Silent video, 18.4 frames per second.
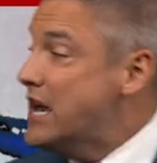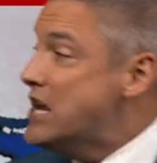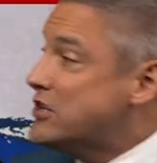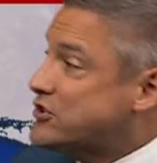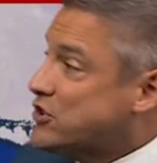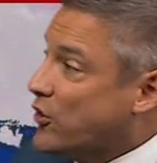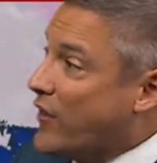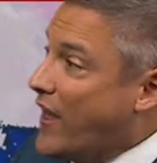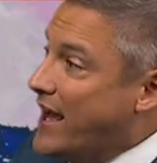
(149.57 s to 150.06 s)

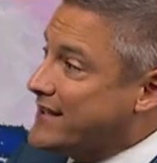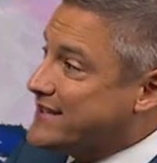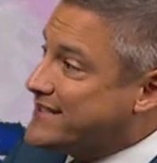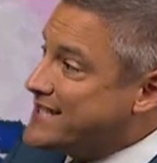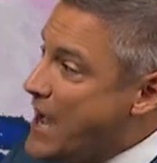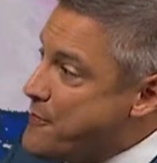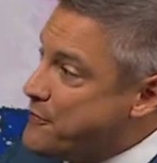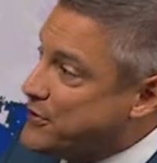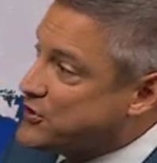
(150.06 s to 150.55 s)
So that
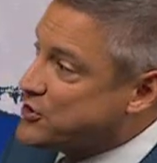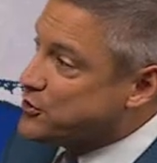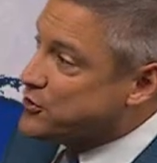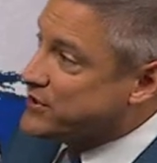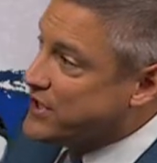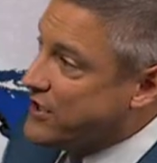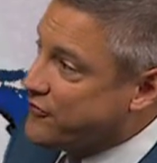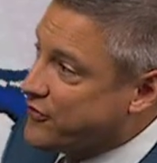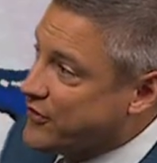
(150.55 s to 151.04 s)
temperature
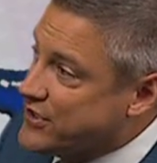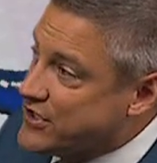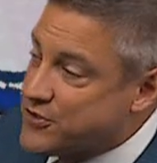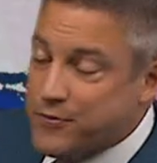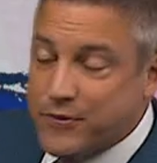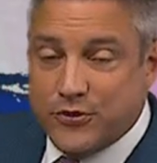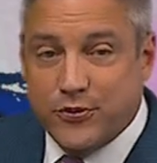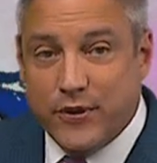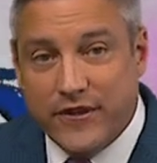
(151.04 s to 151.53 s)
difference
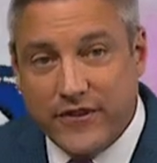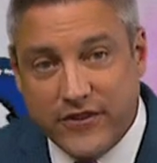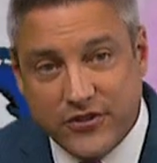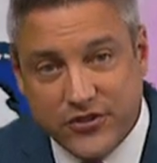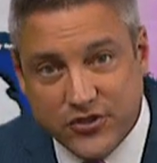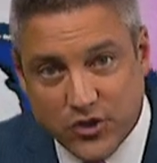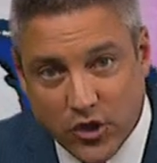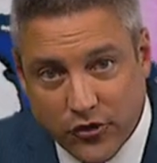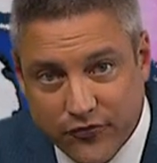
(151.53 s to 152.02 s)
between the
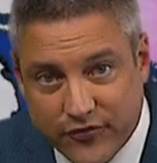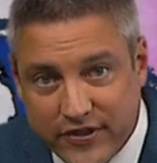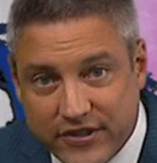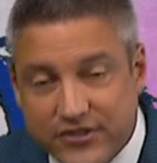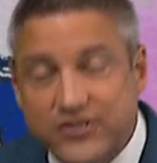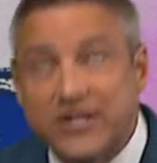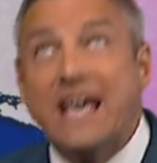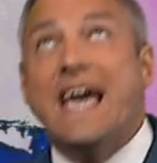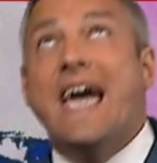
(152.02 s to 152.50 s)

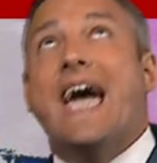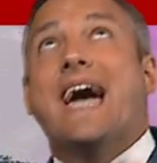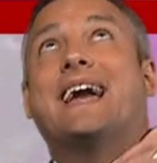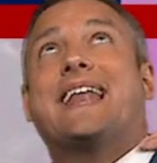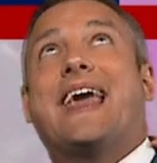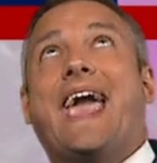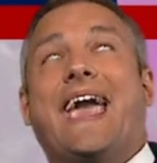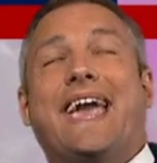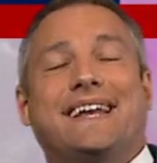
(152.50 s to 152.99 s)
surface and
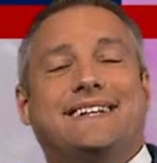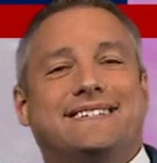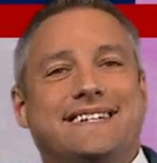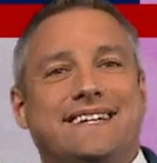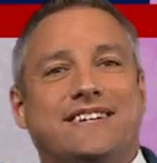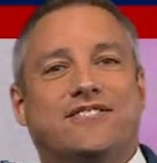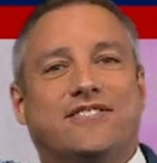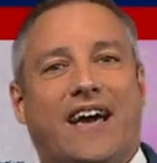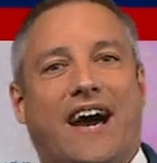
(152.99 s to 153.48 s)

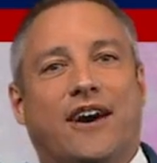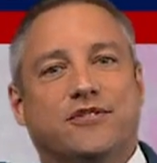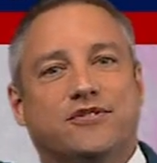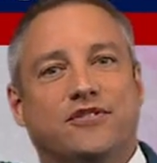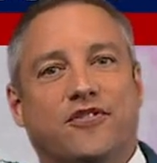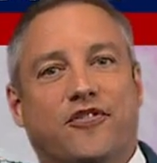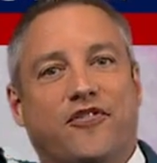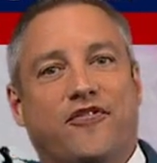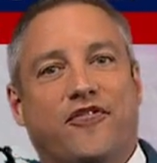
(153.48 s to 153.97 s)

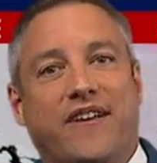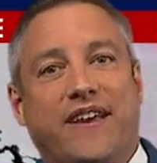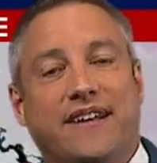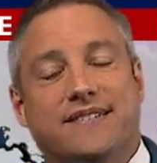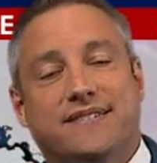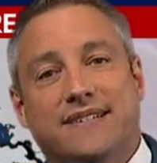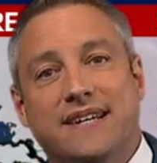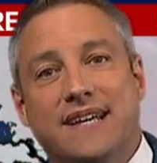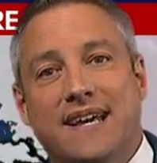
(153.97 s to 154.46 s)
18,000
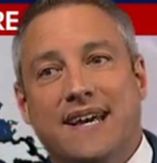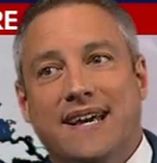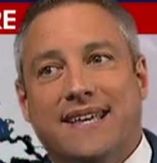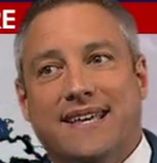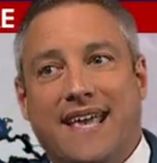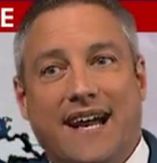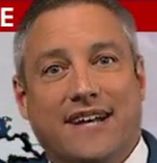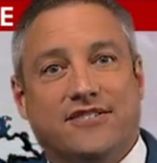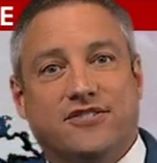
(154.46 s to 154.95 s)
feet
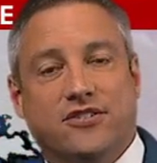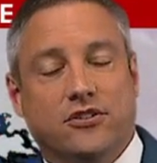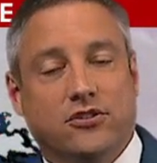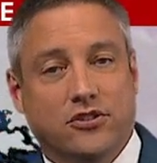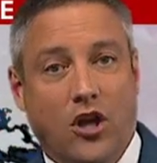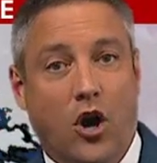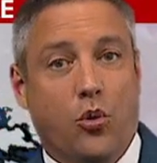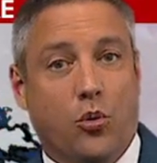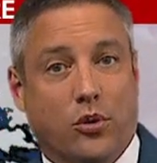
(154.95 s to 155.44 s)
gets
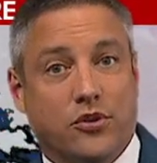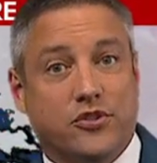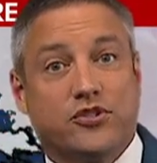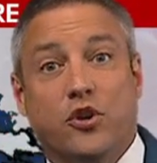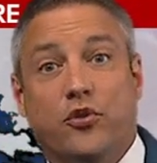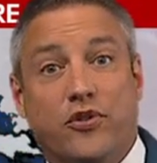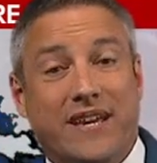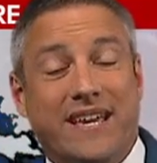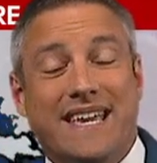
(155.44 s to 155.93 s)
lower, so
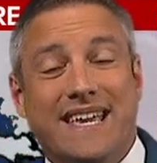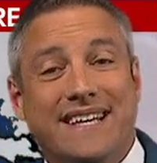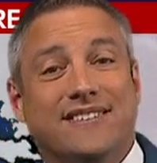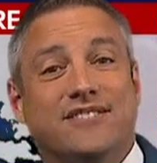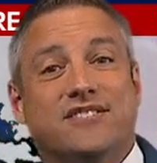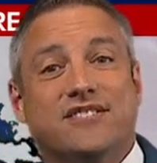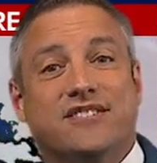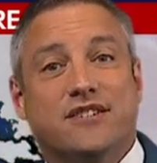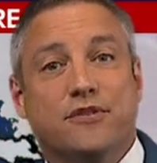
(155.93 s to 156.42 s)
the
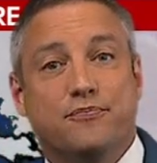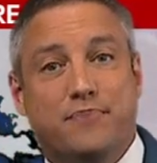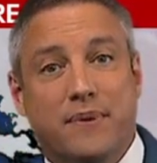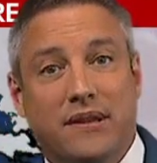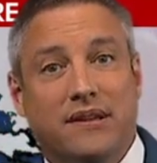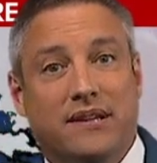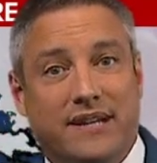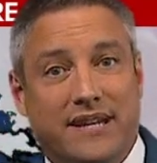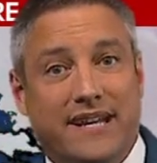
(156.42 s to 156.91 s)

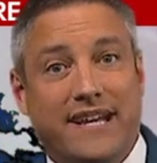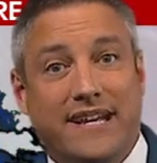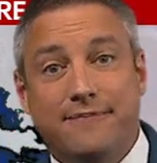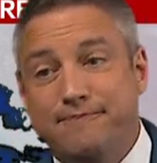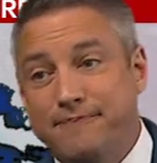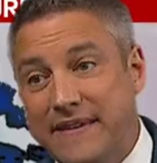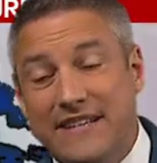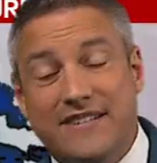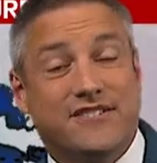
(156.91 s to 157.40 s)
instability
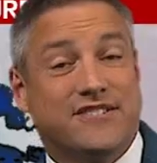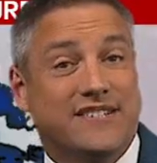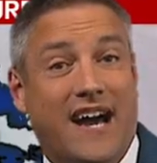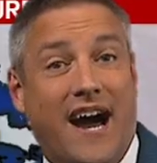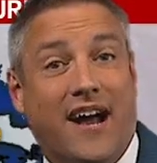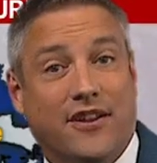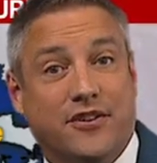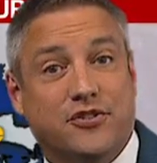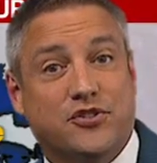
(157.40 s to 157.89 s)
is
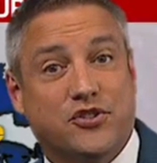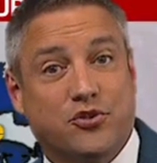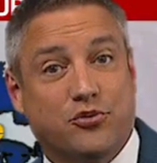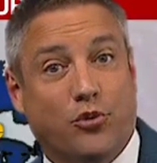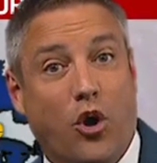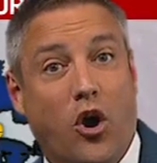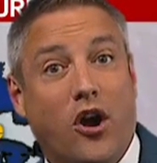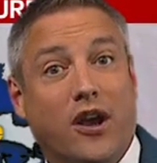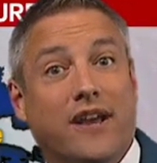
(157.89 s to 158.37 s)
not as
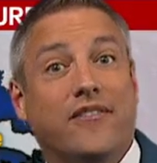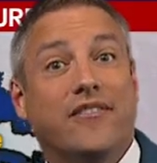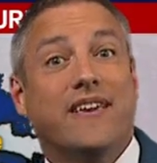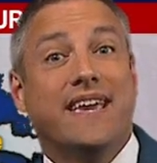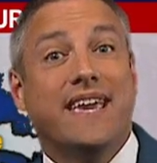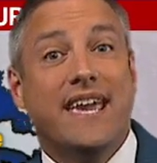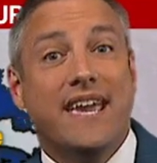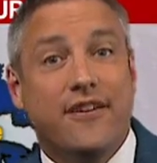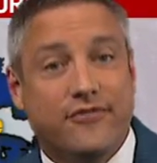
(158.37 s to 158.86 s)
strong in the
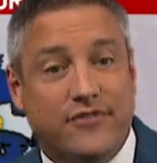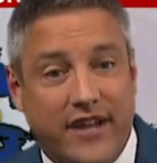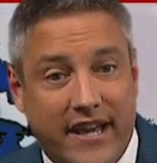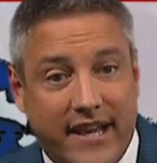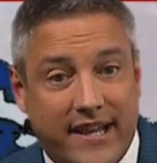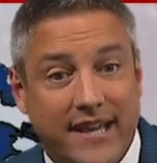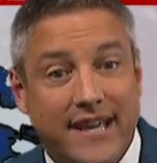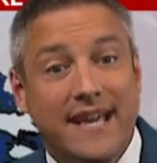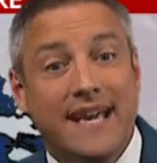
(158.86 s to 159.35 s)

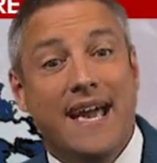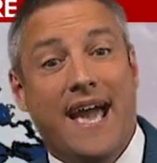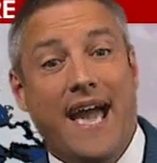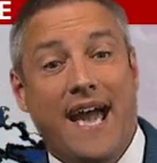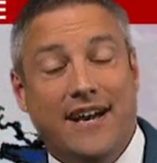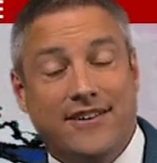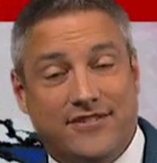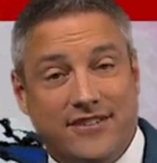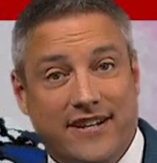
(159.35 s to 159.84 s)
evening
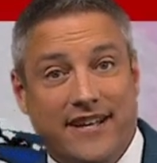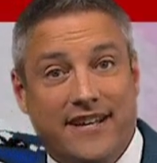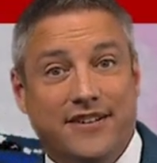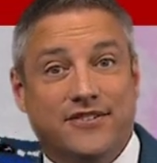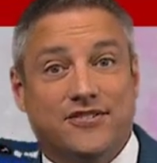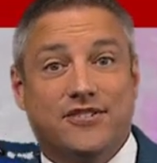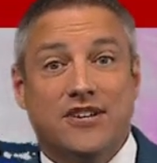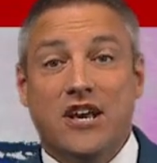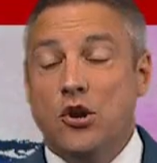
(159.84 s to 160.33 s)
as it
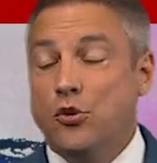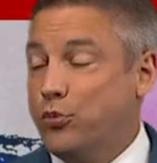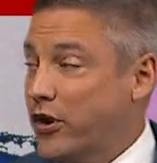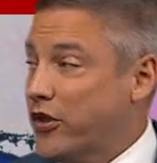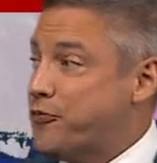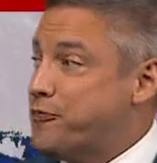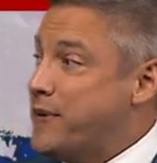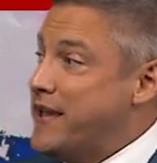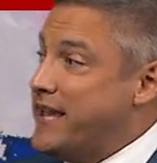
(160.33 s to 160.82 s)
is
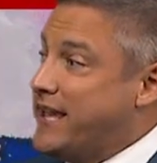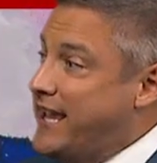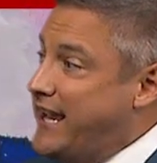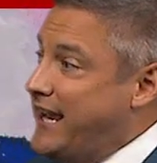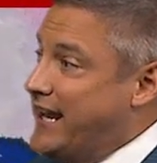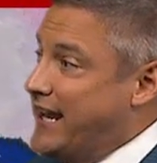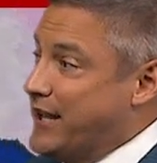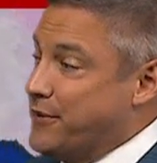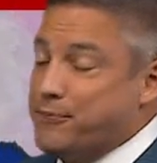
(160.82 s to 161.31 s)
with peak heating.